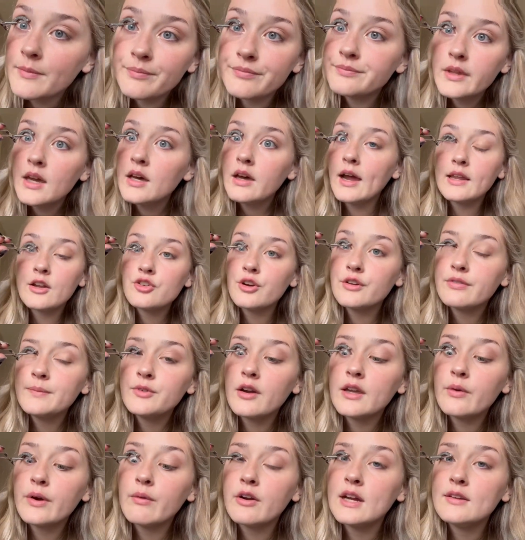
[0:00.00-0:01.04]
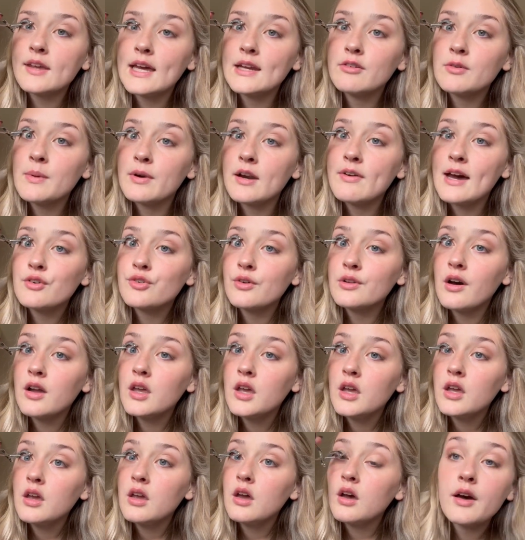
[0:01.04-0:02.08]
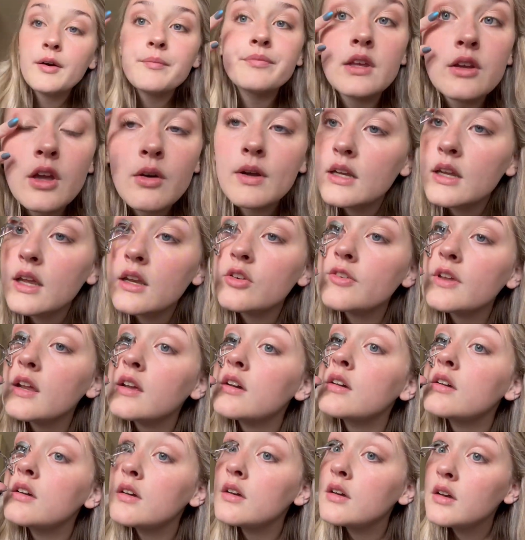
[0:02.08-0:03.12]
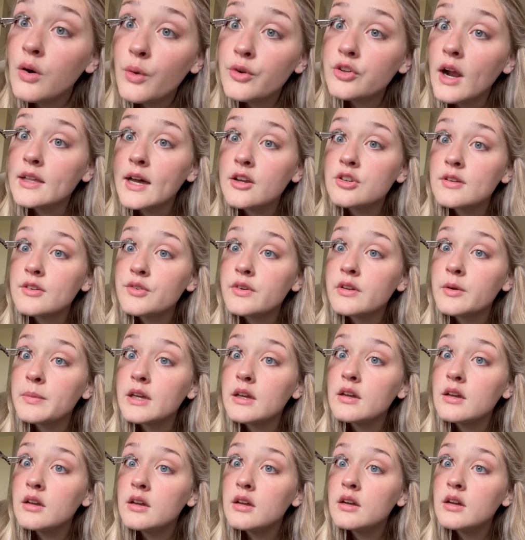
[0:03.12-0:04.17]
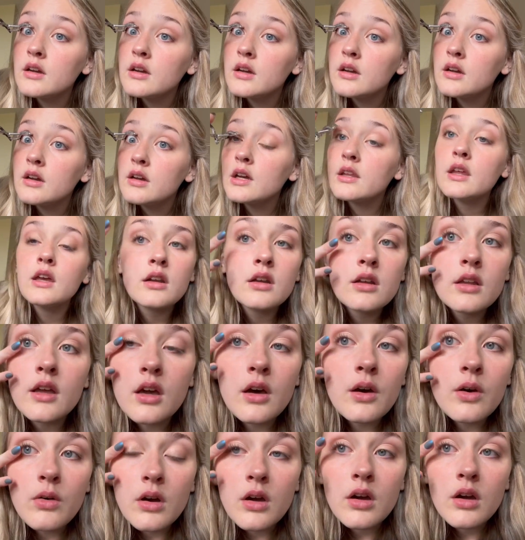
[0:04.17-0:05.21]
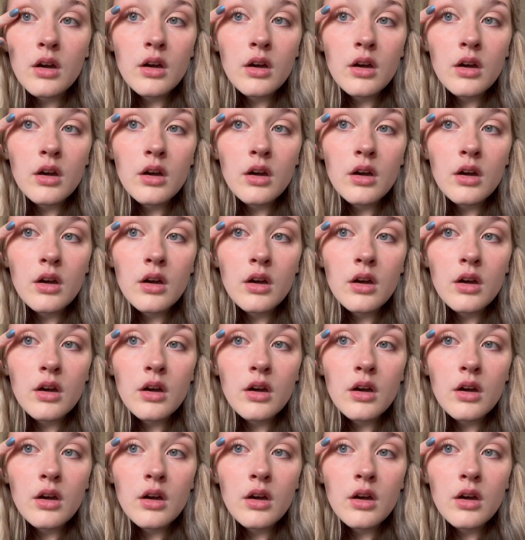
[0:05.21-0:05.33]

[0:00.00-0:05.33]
This is an optional step, but if you wanted to give your eyelashes a little bit of a lift, this is